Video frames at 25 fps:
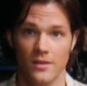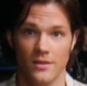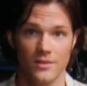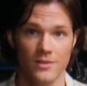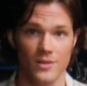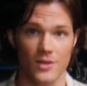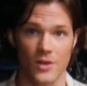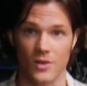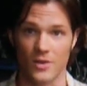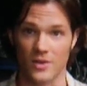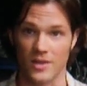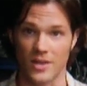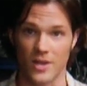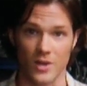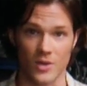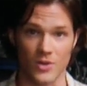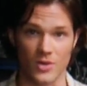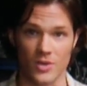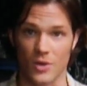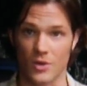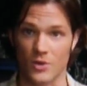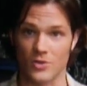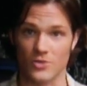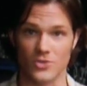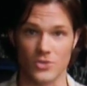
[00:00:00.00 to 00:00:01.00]
you know, to hear
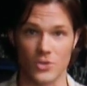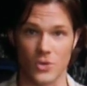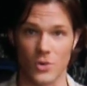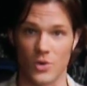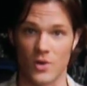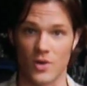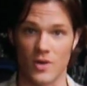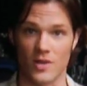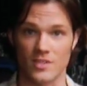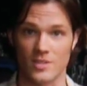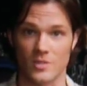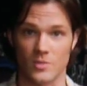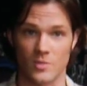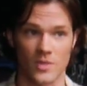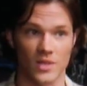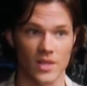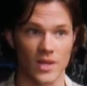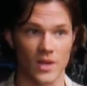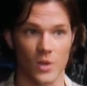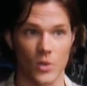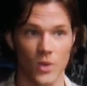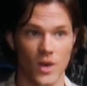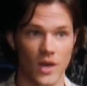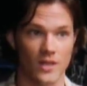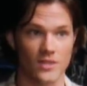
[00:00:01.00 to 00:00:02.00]
the old stories and be
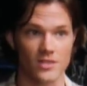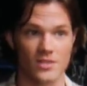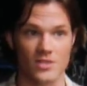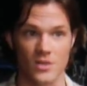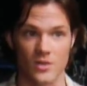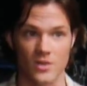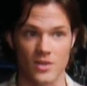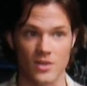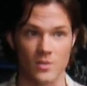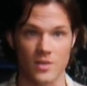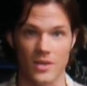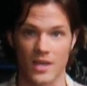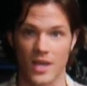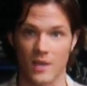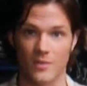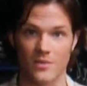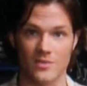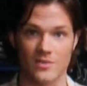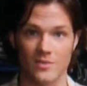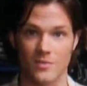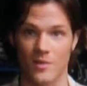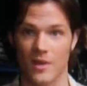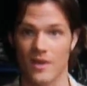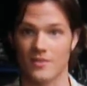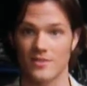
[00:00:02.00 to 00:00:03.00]
like, wait, so he became
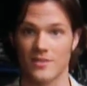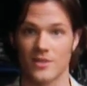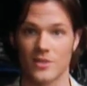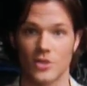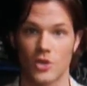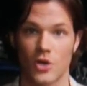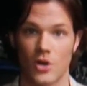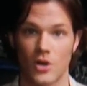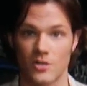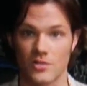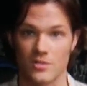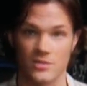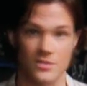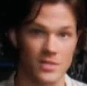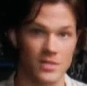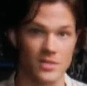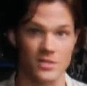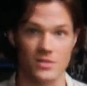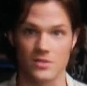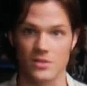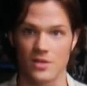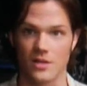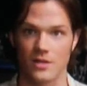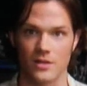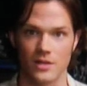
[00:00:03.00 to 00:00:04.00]
this amazing guitarist, and 10
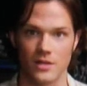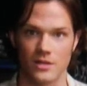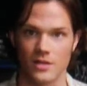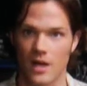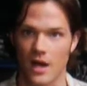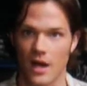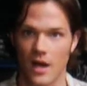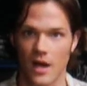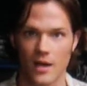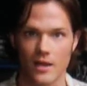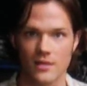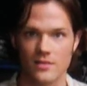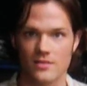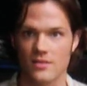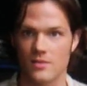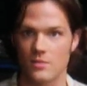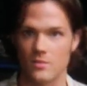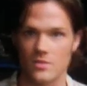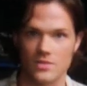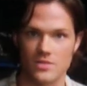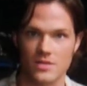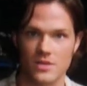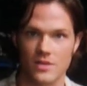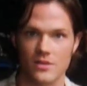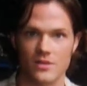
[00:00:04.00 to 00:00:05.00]
years later he died in some
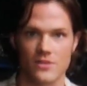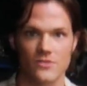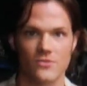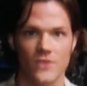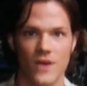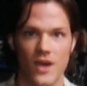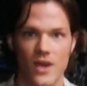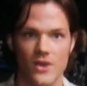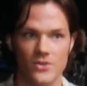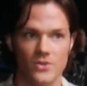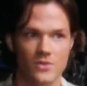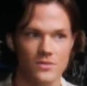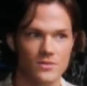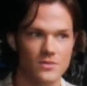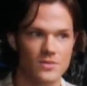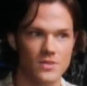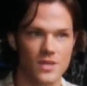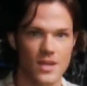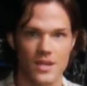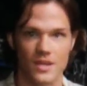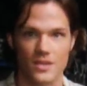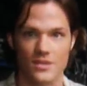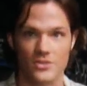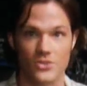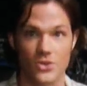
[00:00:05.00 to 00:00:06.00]
mysterious fashion,
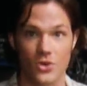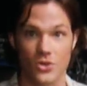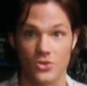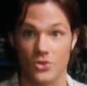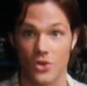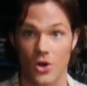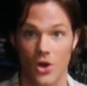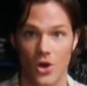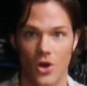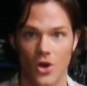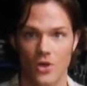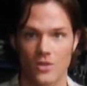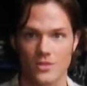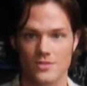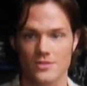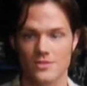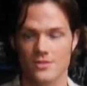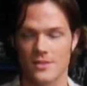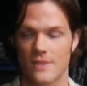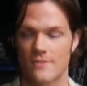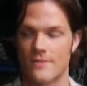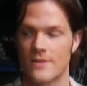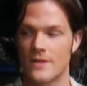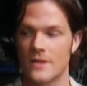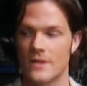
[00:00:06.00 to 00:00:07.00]
saying he saw dogs and
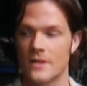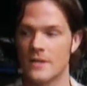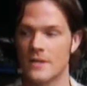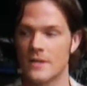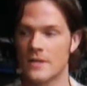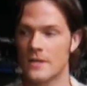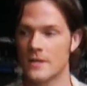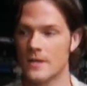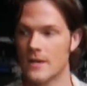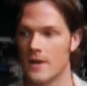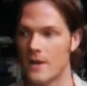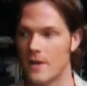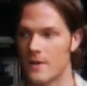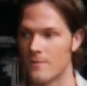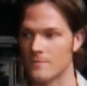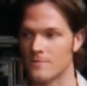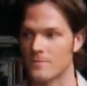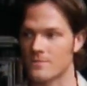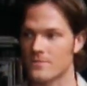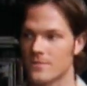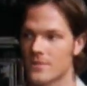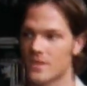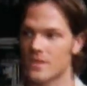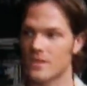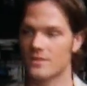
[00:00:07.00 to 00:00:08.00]
stuff.
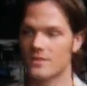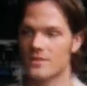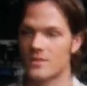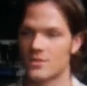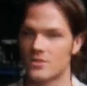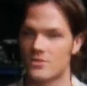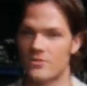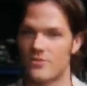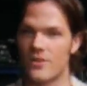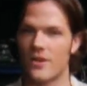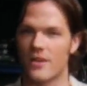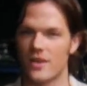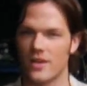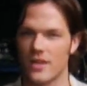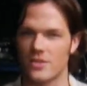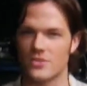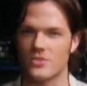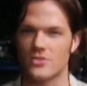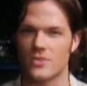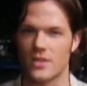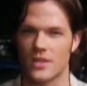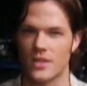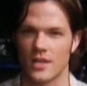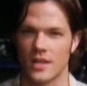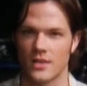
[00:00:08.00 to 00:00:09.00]
So it's very
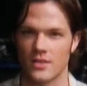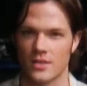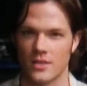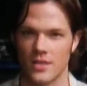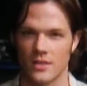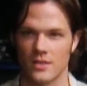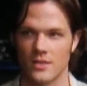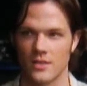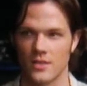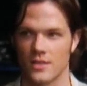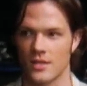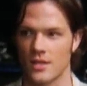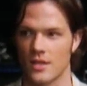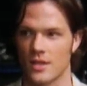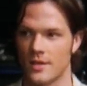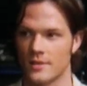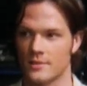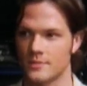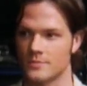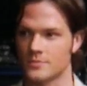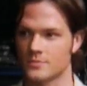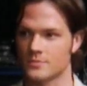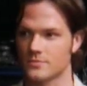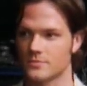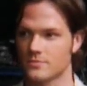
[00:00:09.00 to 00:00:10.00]
interesting, and
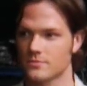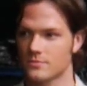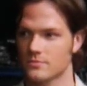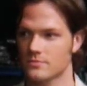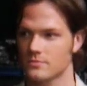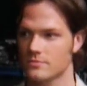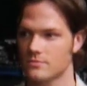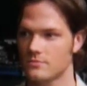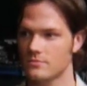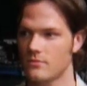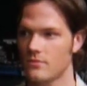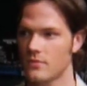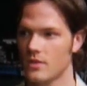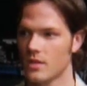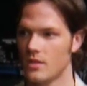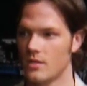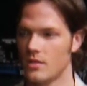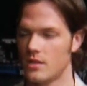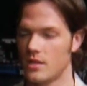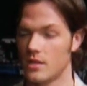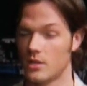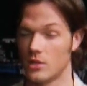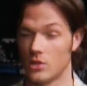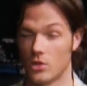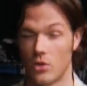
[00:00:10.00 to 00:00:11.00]

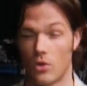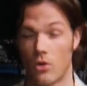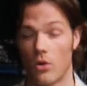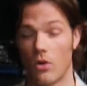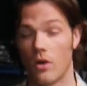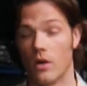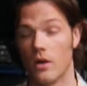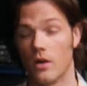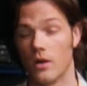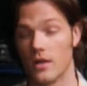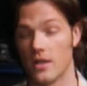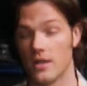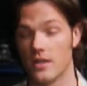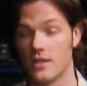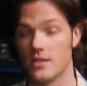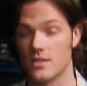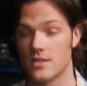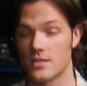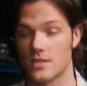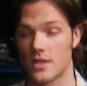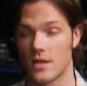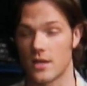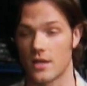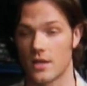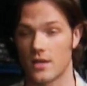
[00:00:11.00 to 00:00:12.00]
the lore
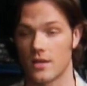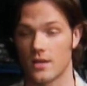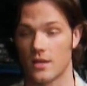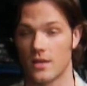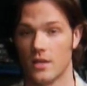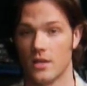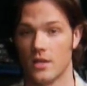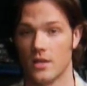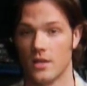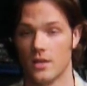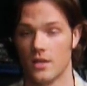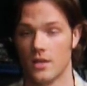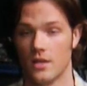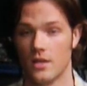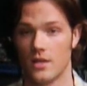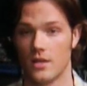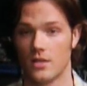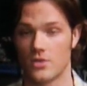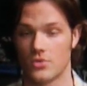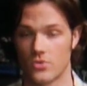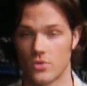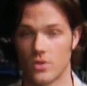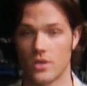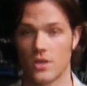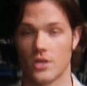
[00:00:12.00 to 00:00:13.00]
is
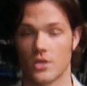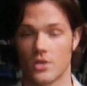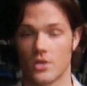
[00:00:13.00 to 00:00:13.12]
really